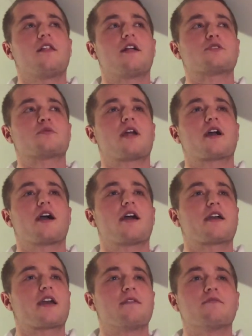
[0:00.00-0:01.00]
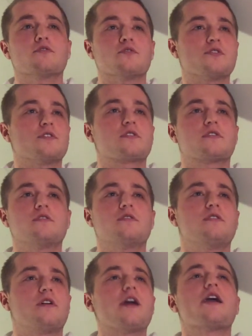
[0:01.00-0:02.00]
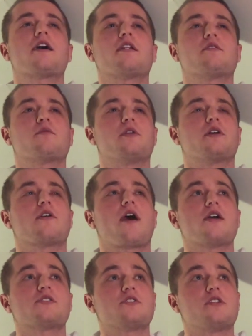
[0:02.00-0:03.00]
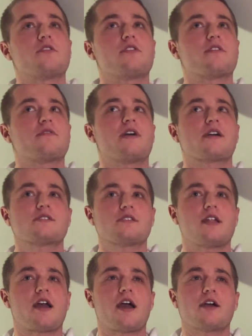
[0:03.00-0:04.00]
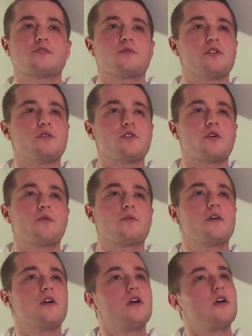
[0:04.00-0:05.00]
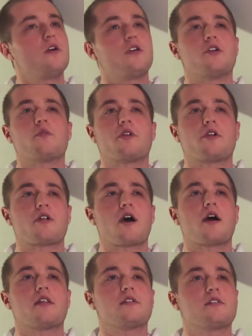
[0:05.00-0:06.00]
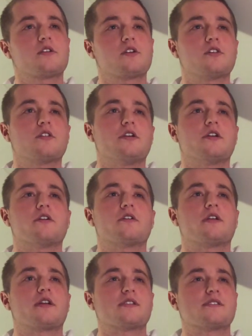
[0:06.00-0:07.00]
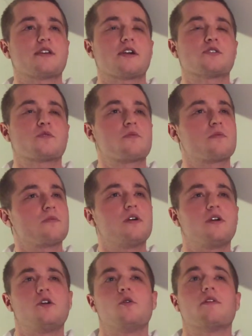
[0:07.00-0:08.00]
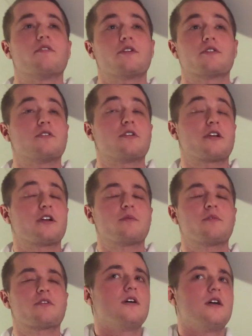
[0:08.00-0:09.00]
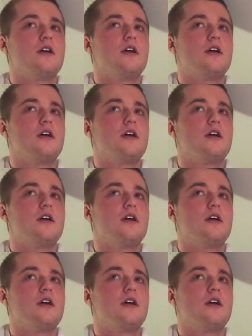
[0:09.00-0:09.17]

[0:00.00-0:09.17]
That's when I kind of came full circle and realized, the effects it has when you don't, when you're not clear and concise with whoever you're hooking up with.